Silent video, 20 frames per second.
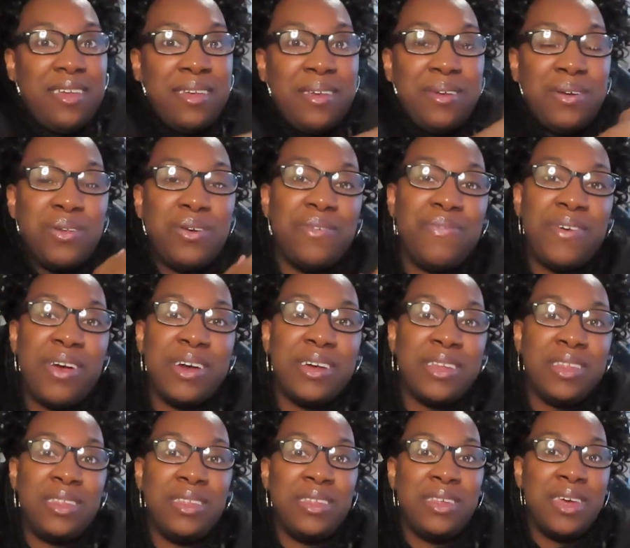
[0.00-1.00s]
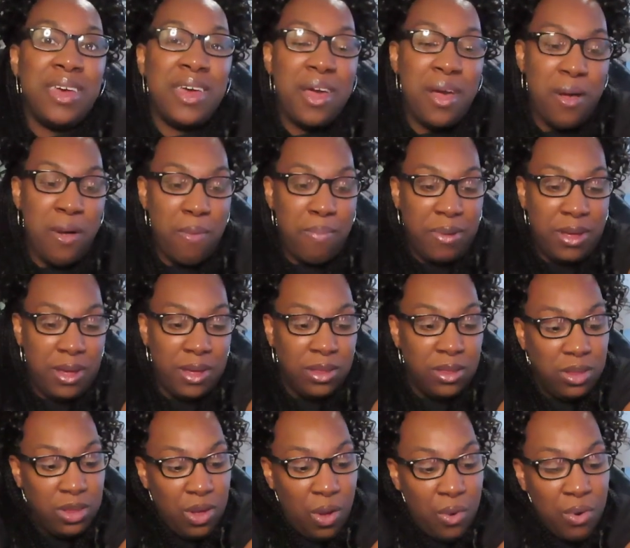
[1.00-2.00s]
I don't know if y'all can tell, but
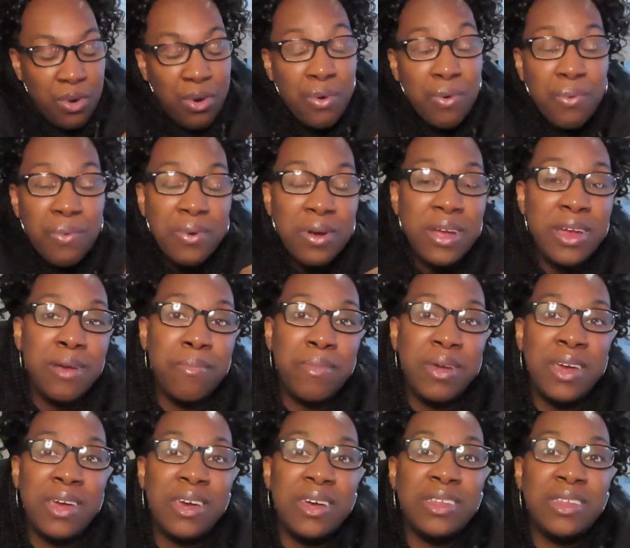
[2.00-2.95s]
it's so creamy.